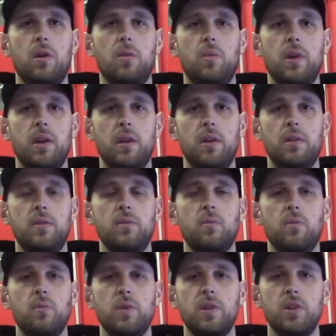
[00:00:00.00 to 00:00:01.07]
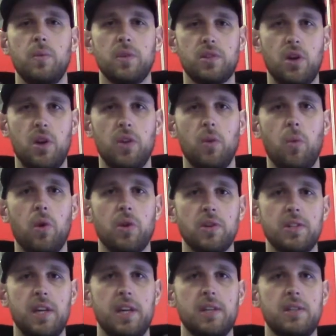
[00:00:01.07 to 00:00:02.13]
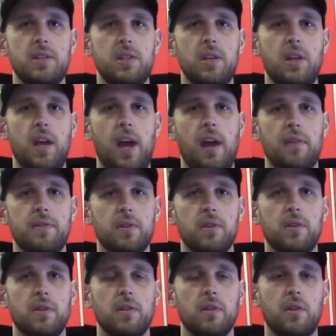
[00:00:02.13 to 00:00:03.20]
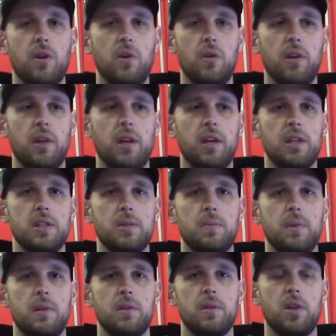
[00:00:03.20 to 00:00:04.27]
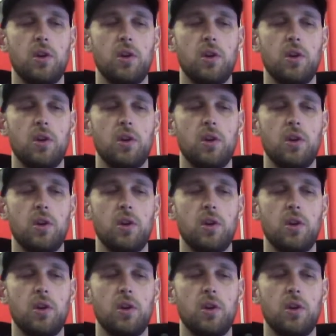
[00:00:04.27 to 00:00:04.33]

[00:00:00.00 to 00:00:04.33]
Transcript: We we did what's called the water test after the coating has been